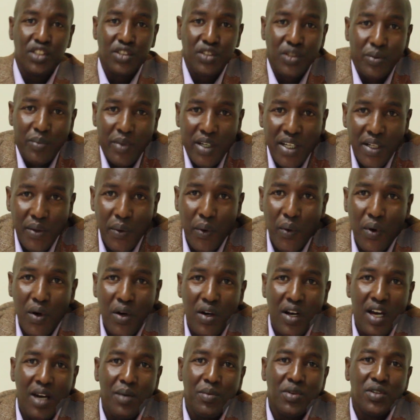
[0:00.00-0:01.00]
gentlemen, we
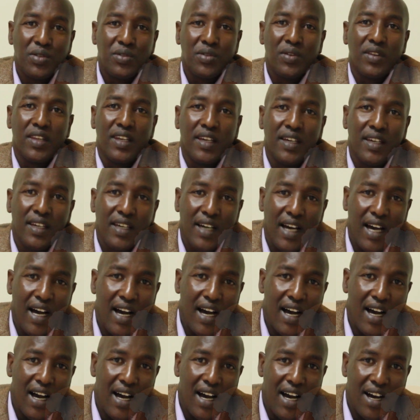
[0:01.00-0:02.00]
welcome you to the
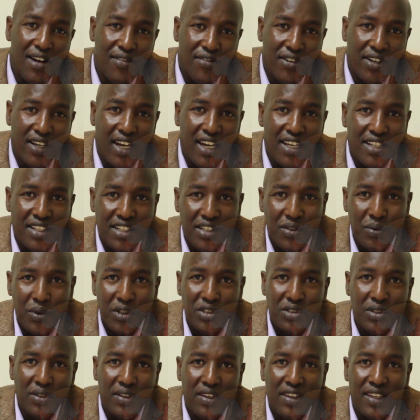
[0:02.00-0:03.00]
Africa
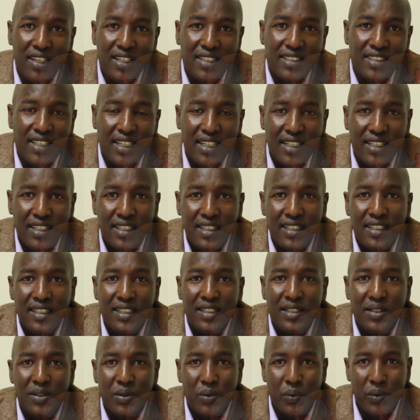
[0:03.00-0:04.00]
Integration Think Tank,
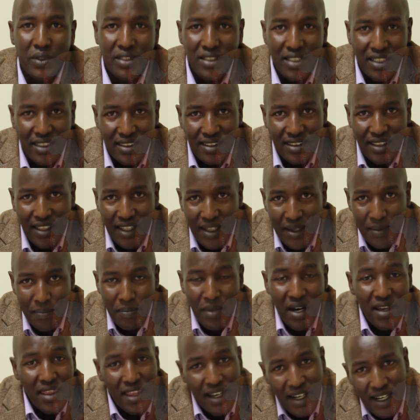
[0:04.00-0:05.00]
which is the
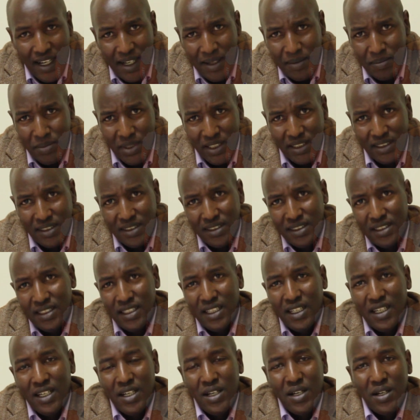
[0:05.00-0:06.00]
mother company
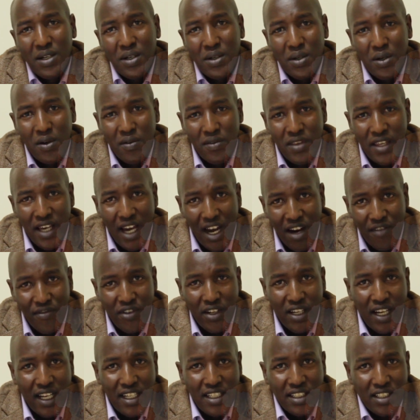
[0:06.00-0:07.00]
of the
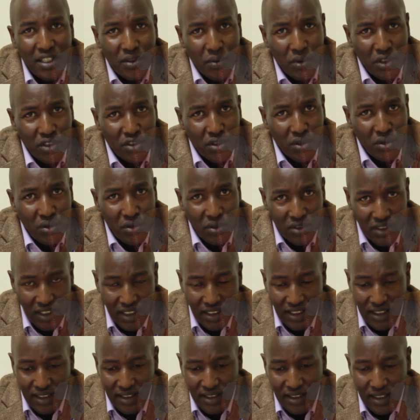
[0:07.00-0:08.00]
African Integration News
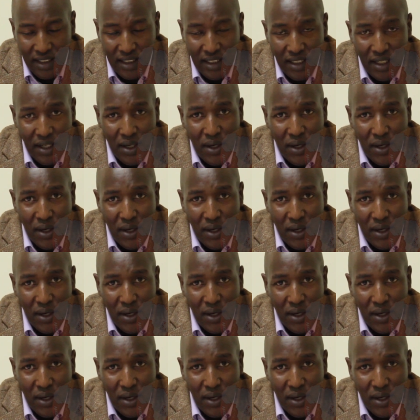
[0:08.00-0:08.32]
Agency.